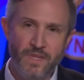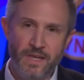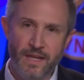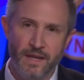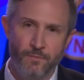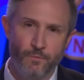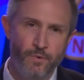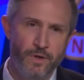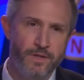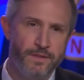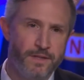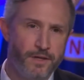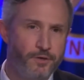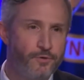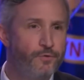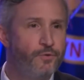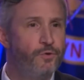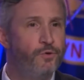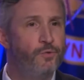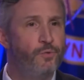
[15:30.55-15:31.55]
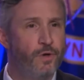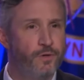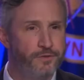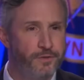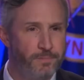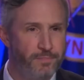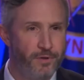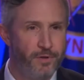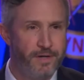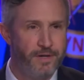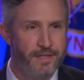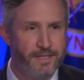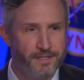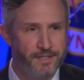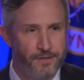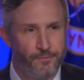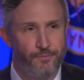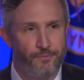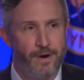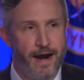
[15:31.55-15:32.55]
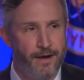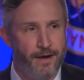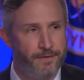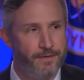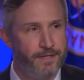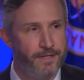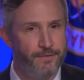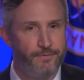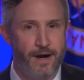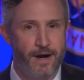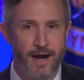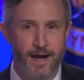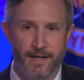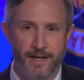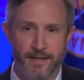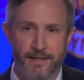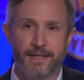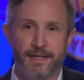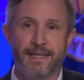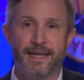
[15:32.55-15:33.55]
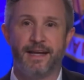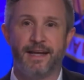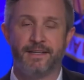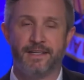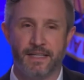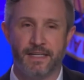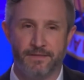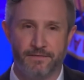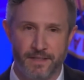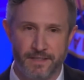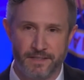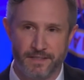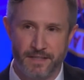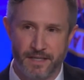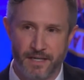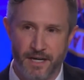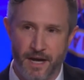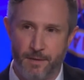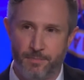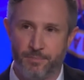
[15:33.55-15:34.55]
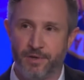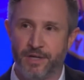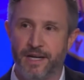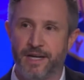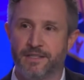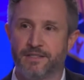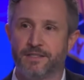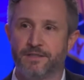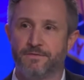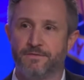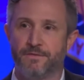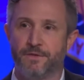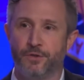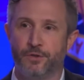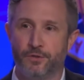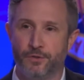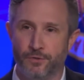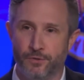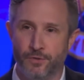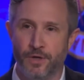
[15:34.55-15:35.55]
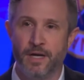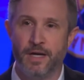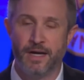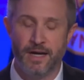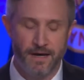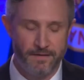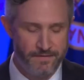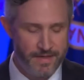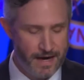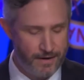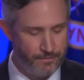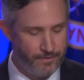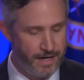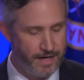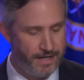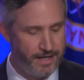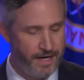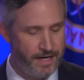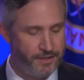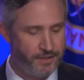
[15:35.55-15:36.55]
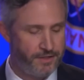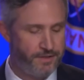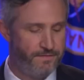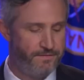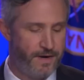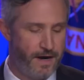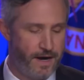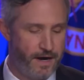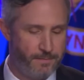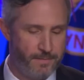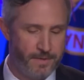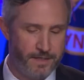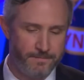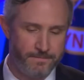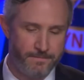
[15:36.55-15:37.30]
And we, the crew will deploy these around the Orion again to give us a comprehensive view of that radiation environment.